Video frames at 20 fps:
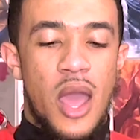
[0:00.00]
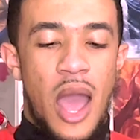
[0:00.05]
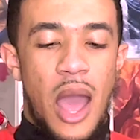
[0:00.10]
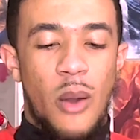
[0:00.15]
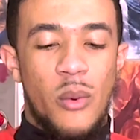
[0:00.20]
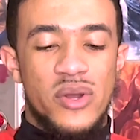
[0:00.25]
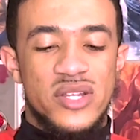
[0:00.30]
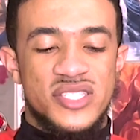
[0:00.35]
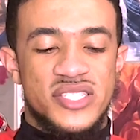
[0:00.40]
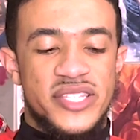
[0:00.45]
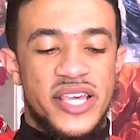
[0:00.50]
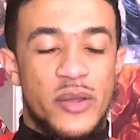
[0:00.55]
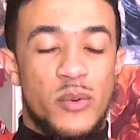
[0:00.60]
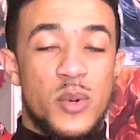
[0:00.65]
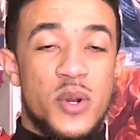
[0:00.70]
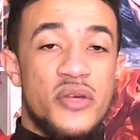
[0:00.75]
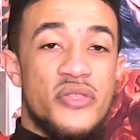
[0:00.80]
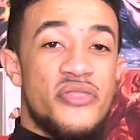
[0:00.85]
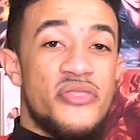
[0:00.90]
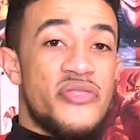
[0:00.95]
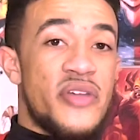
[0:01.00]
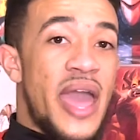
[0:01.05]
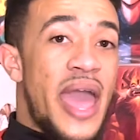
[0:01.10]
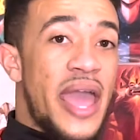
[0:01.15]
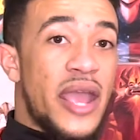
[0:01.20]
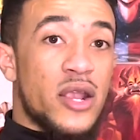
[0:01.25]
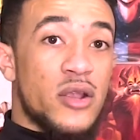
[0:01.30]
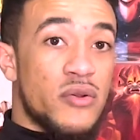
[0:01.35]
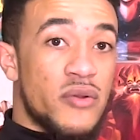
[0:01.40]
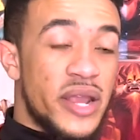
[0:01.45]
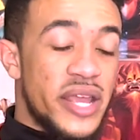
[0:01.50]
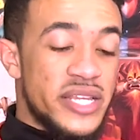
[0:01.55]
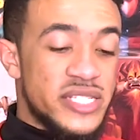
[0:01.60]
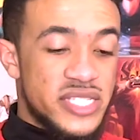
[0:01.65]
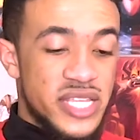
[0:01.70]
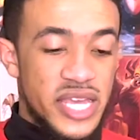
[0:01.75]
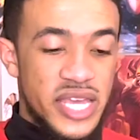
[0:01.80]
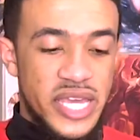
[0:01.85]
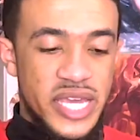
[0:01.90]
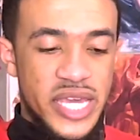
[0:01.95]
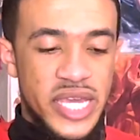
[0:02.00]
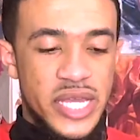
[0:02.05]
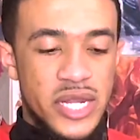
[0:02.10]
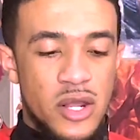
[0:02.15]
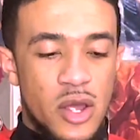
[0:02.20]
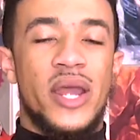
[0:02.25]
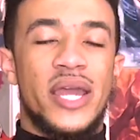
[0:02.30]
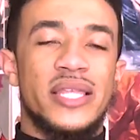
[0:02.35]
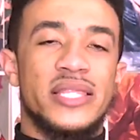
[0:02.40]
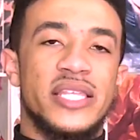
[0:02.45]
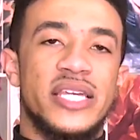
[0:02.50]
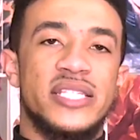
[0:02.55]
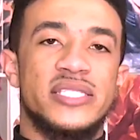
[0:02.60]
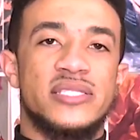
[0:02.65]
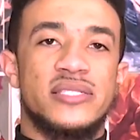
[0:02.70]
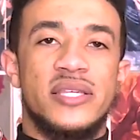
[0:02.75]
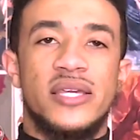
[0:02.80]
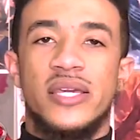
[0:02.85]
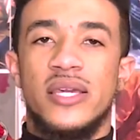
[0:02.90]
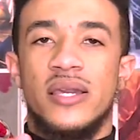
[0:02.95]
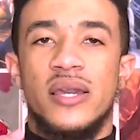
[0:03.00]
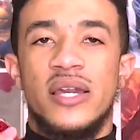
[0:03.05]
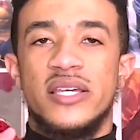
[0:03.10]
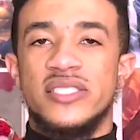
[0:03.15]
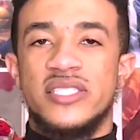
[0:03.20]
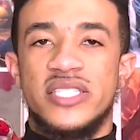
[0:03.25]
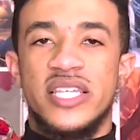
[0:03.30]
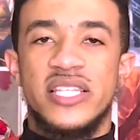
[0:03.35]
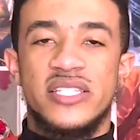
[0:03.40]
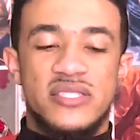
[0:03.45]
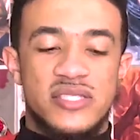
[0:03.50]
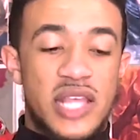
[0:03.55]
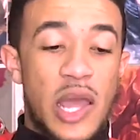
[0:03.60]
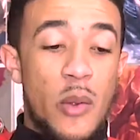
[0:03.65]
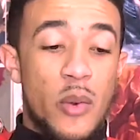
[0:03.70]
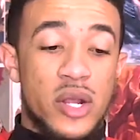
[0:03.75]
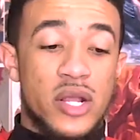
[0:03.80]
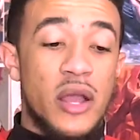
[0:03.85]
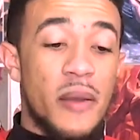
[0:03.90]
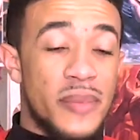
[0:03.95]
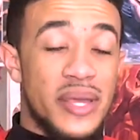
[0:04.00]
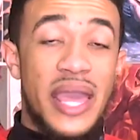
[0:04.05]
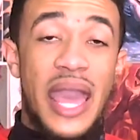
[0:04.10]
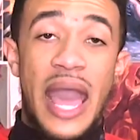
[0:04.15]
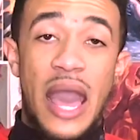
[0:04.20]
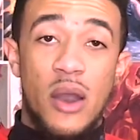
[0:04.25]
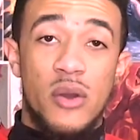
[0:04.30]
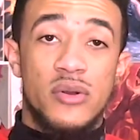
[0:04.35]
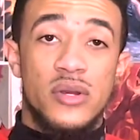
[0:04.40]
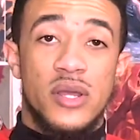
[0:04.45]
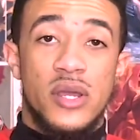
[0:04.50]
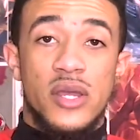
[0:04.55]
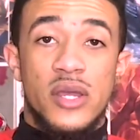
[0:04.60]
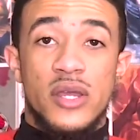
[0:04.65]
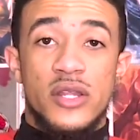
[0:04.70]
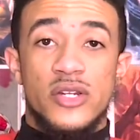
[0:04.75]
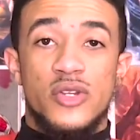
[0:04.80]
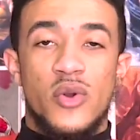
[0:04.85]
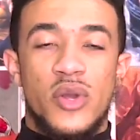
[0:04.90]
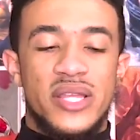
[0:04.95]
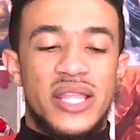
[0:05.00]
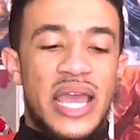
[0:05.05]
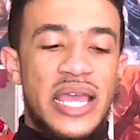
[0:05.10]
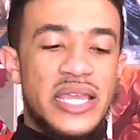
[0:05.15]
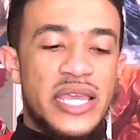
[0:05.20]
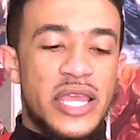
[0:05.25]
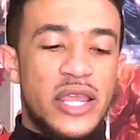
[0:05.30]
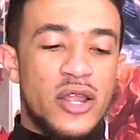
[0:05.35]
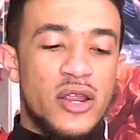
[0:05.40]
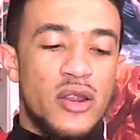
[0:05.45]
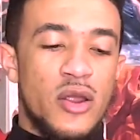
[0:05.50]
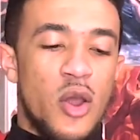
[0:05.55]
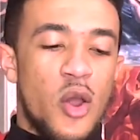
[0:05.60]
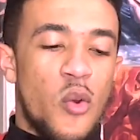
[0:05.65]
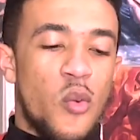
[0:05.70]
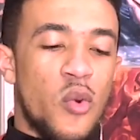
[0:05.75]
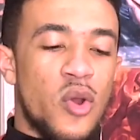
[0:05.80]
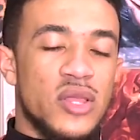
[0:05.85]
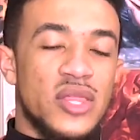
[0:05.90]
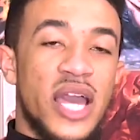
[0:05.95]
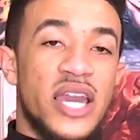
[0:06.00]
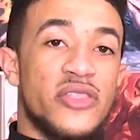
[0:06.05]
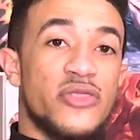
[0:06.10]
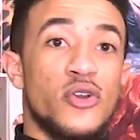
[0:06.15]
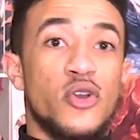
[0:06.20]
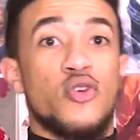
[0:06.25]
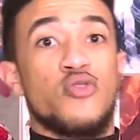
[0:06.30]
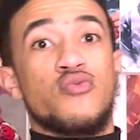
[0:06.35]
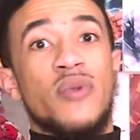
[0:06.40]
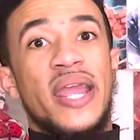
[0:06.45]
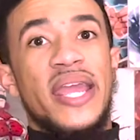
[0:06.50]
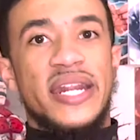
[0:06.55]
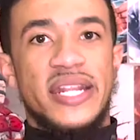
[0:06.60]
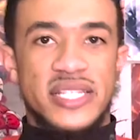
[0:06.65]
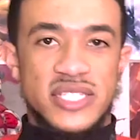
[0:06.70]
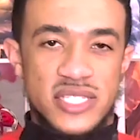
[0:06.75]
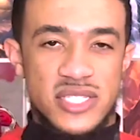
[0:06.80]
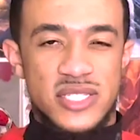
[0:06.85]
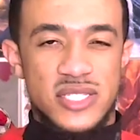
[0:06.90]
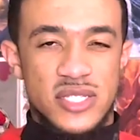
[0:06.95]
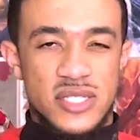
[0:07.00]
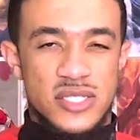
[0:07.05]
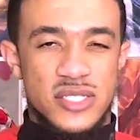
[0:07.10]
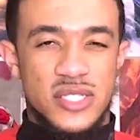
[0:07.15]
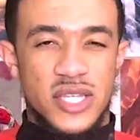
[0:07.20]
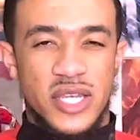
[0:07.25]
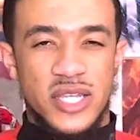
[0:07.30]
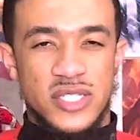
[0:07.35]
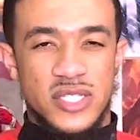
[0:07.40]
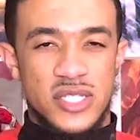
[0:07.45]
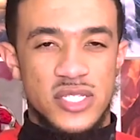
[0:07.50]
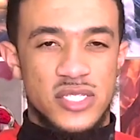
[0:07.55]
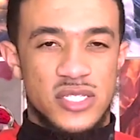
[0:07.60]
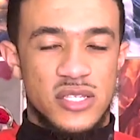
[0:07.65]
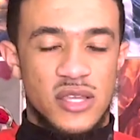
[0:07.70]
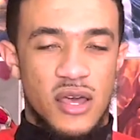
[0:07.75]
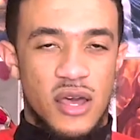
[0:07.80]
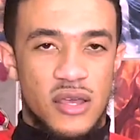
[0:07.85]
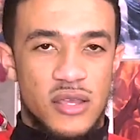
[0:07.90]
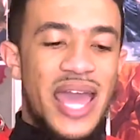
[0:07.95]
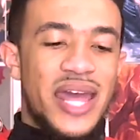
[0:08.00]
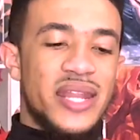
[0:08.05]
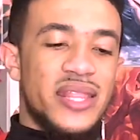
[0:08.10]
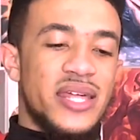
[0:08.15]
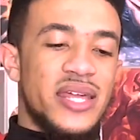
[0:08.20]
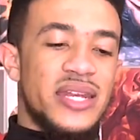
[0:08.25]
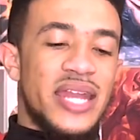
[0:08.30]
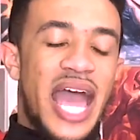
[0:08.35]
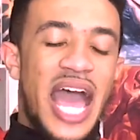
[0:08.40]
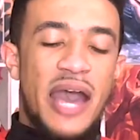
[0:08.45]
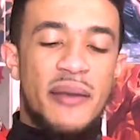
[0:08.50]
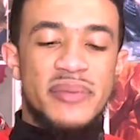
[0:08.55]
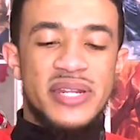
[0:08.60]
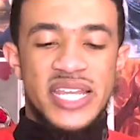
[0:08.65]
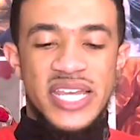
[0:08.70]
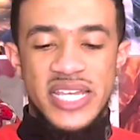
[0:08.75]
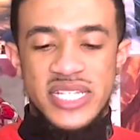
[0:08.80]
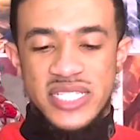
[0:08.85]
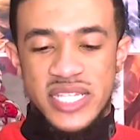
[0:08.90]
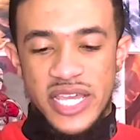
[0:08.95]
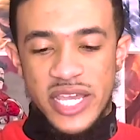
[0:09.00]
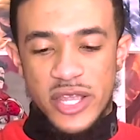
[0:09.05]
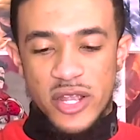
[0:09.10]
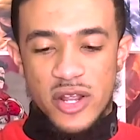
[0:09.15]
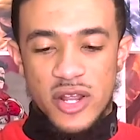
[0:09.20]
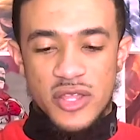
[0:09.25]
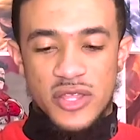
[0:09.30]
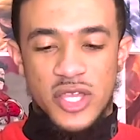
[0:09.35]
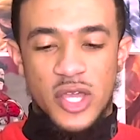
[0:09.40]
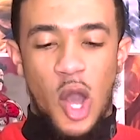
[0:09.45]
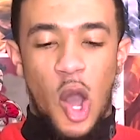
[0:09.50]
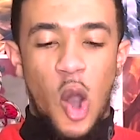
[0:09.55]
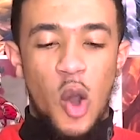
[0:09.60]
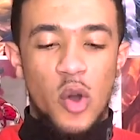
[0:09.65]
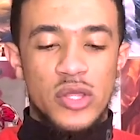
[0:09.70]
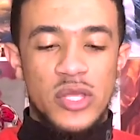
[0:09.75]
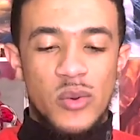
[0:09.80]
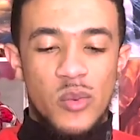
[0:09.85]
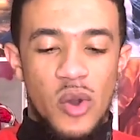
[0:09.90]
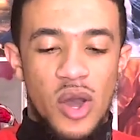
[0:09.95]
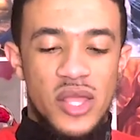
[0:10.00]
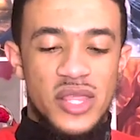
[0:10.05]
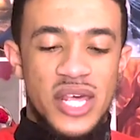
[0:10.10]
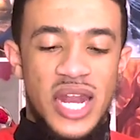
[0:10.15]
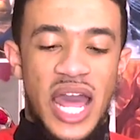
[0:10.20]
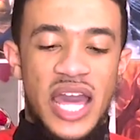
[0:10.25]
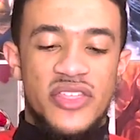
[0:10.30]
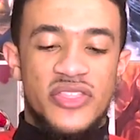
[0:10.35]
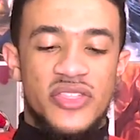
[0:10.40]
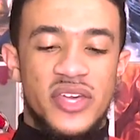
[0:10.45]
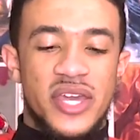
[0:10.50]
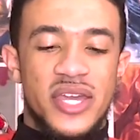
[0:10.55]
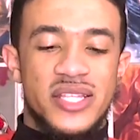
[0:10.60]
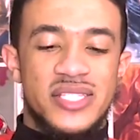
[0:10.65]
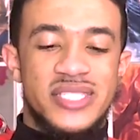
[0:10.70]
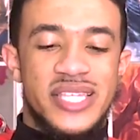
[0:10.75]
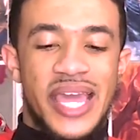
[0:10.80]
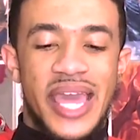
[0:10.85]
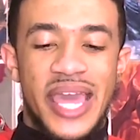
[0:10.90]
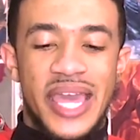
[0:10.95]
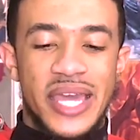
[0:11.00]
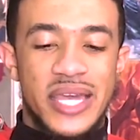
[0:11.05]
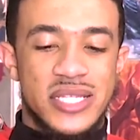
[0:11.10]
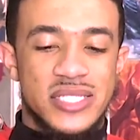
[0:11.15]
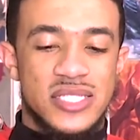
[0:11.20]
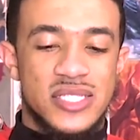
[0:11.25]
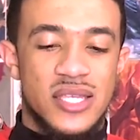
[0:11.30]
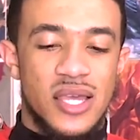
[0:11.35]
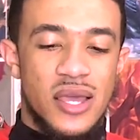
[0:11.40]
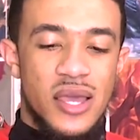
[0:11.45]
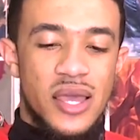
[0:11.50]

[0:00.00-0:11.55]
I wouldn't say were that crazy heat. At least the seasons that were coming out during that year weren't like the greatest seasons. Out of the nominees here, the only one that I think takes